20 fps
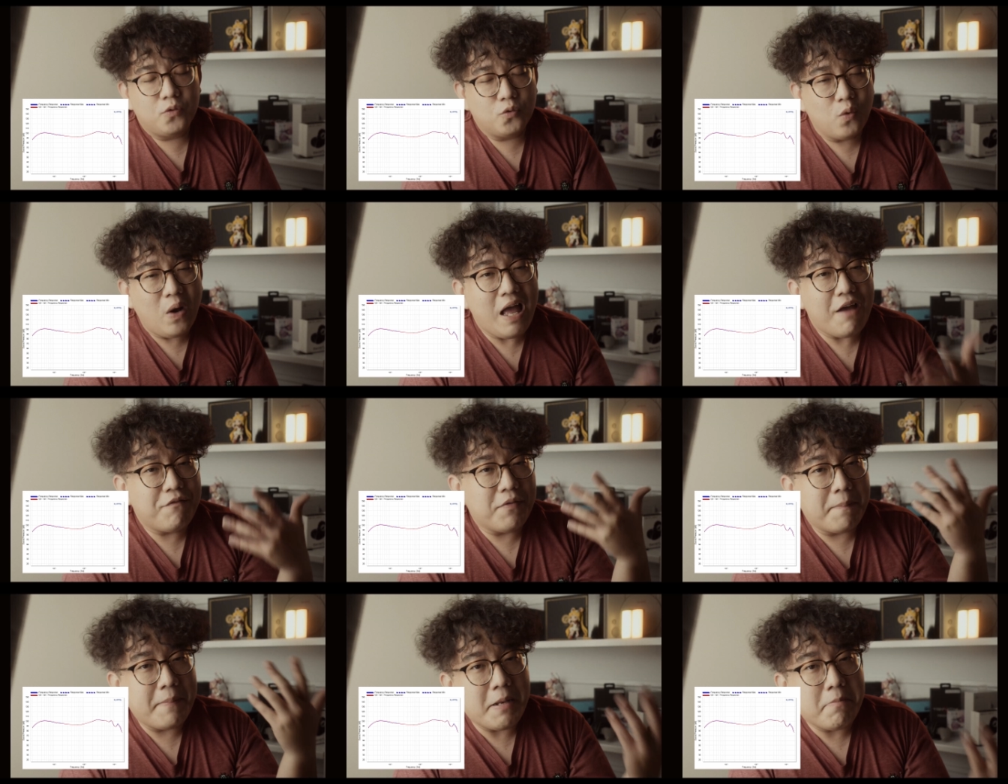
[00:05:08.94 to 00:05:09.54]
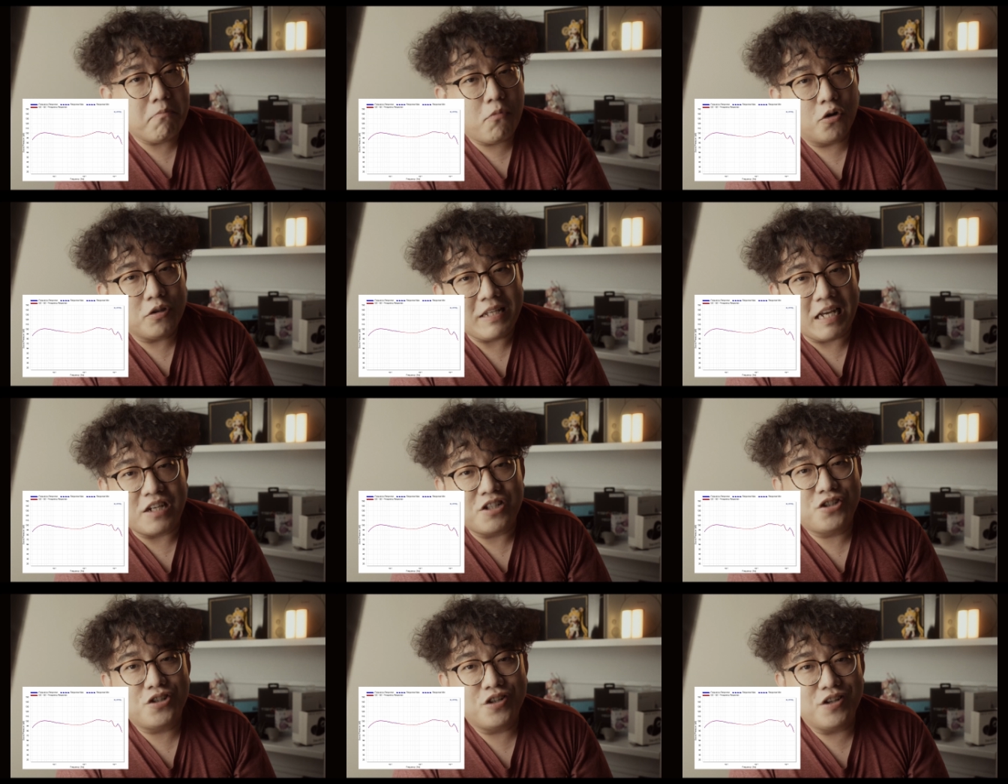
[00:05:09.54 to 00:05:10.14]
to have a bit more
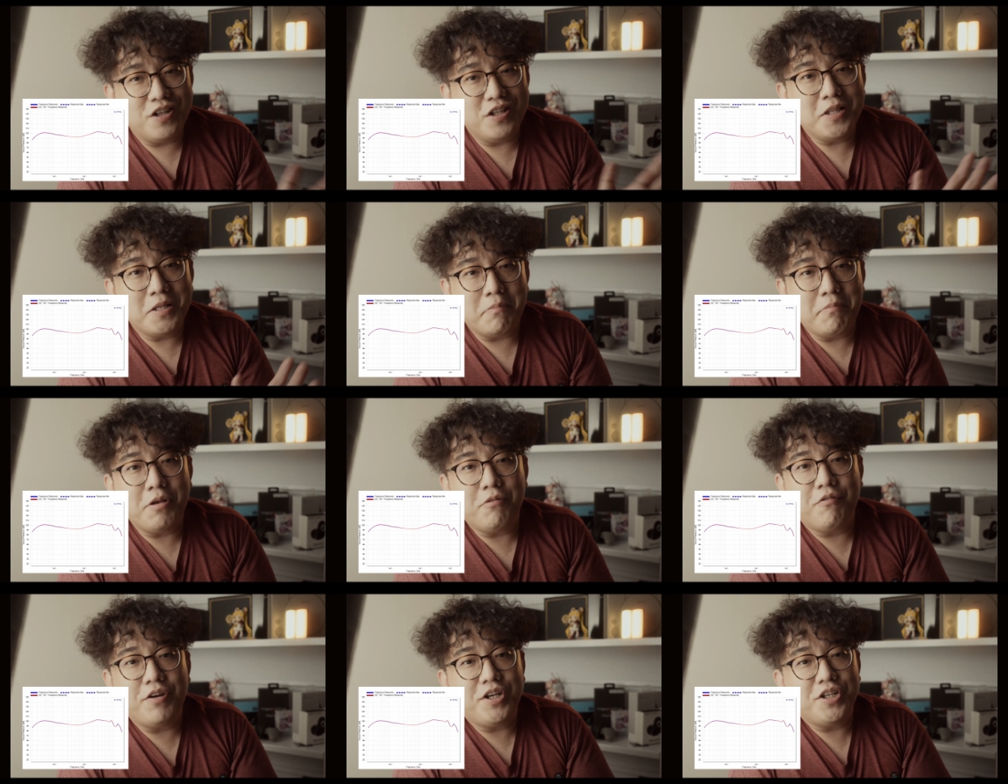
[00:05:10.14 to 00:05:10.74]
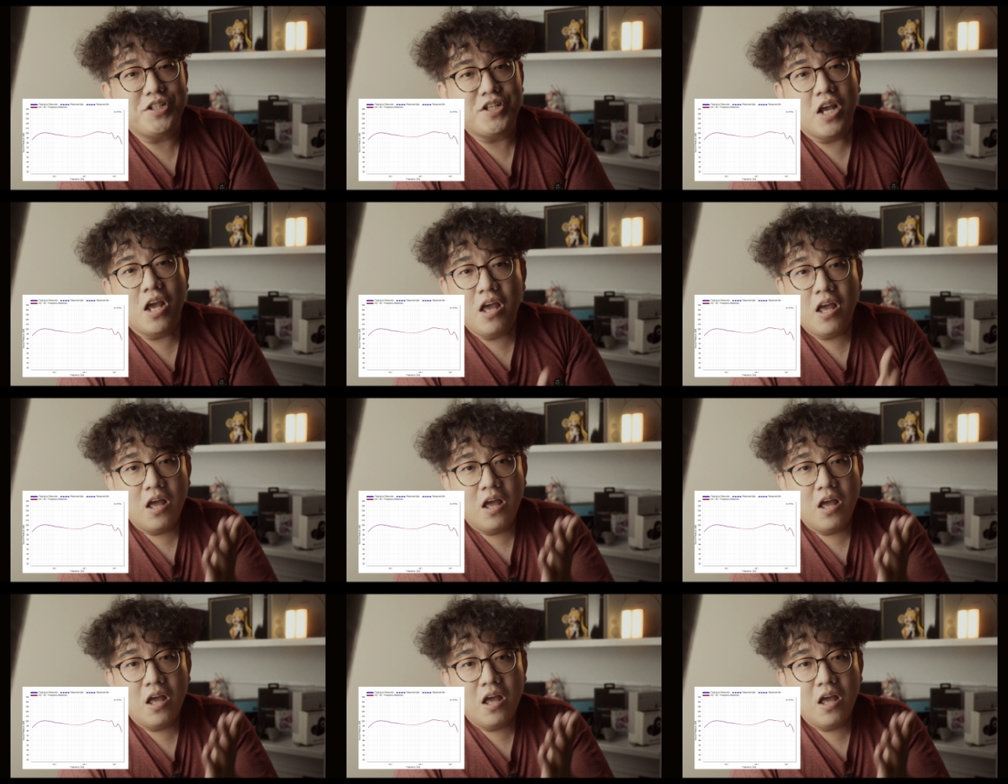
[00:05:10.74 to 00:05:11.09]
texture in the mid-range.